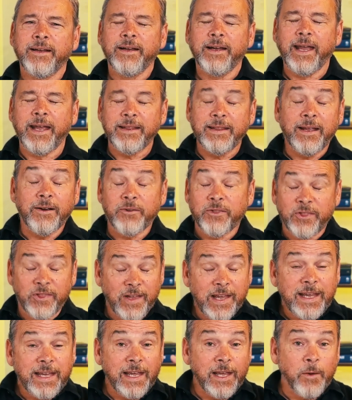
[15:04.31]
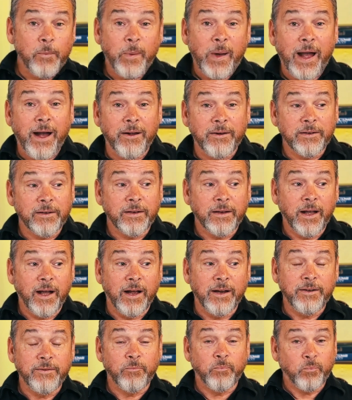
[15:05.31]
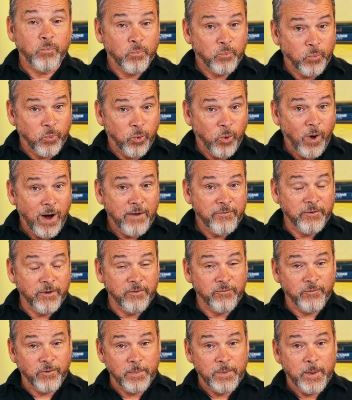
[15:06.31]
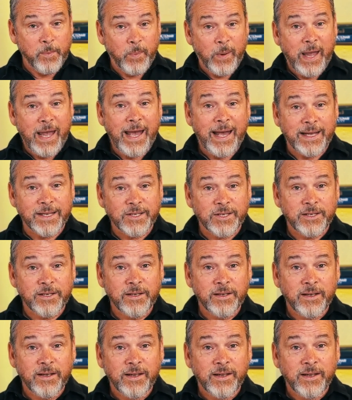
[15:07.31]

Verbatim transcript: And they're thinking about a prophet from the past.